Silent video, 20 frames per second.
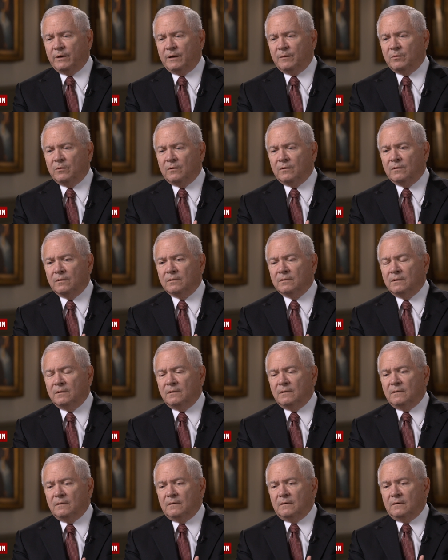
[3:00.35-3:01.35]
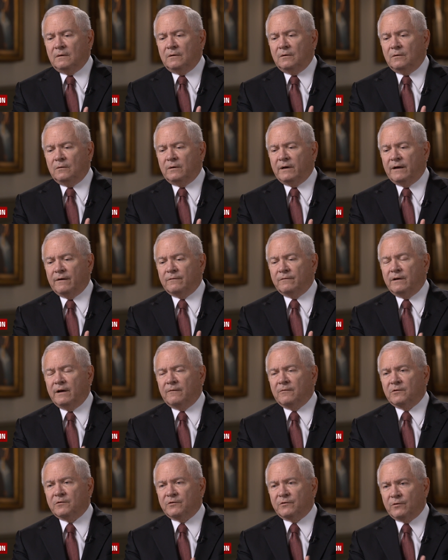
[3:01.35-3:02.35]
people who have
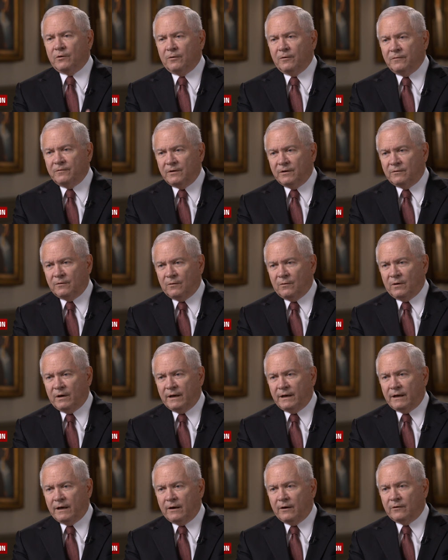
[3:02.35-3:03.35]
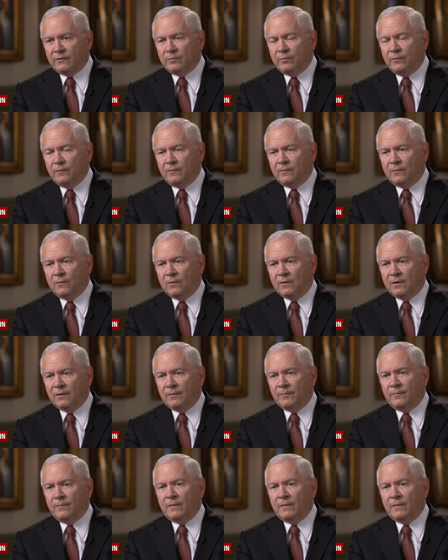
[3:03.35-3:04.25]
never served in the White House before,